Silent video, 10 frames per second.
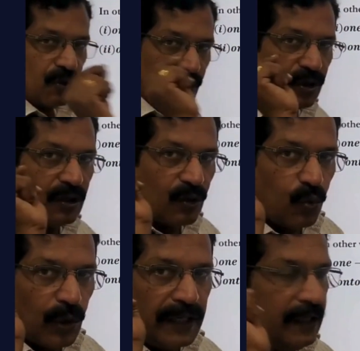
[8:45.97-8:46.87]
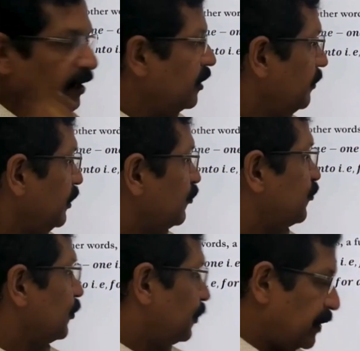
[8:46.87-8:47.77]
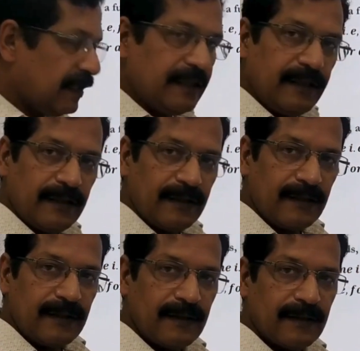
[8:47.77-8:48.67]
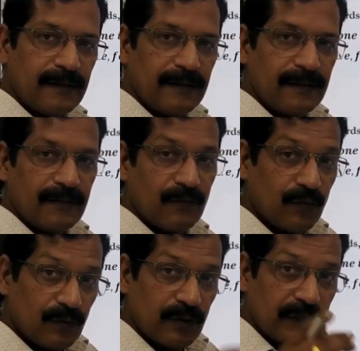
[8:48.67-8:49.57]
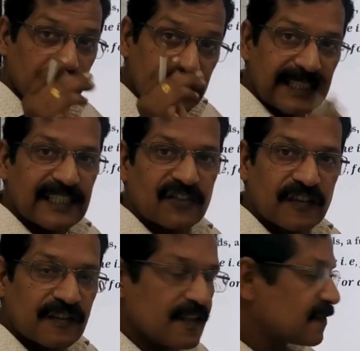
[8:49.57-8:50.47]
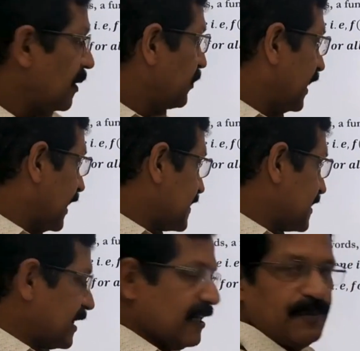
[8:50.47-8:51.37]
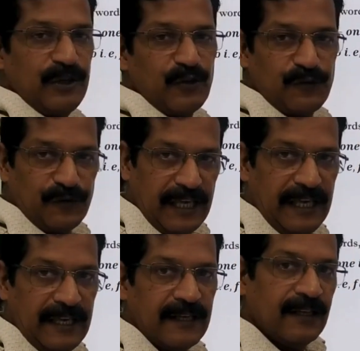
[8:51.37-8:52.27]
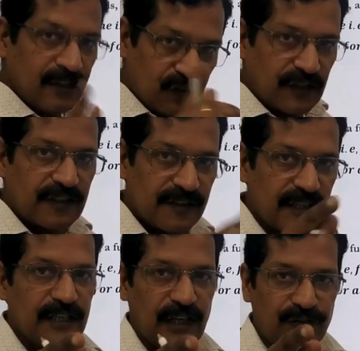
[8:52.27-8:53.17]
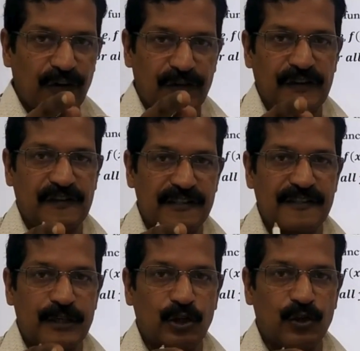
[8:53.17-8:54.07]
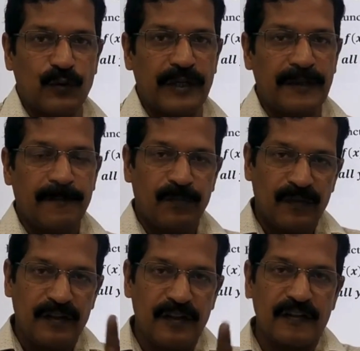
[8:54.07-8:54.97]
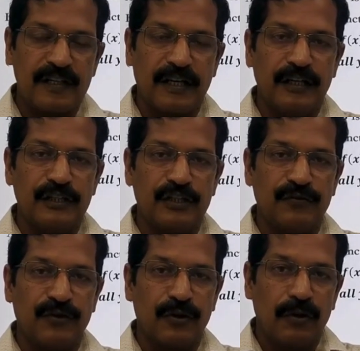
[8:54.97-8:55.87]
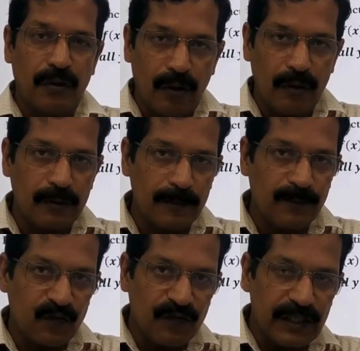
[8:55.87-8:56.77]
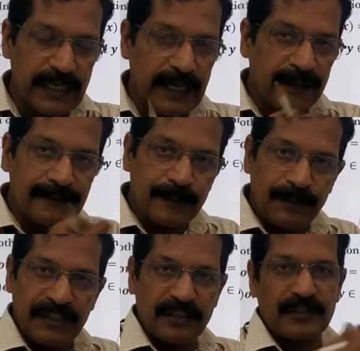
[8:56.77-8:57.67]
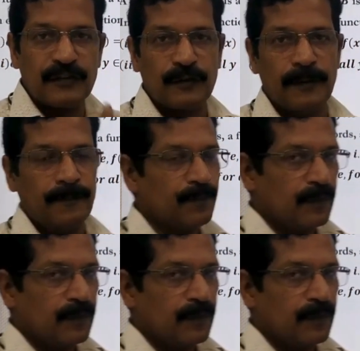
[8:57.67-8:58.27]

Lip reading: all y element of B, there exists some x element of A such that f of x is equal to y. This is the condition for onto. Why I have repeated this now?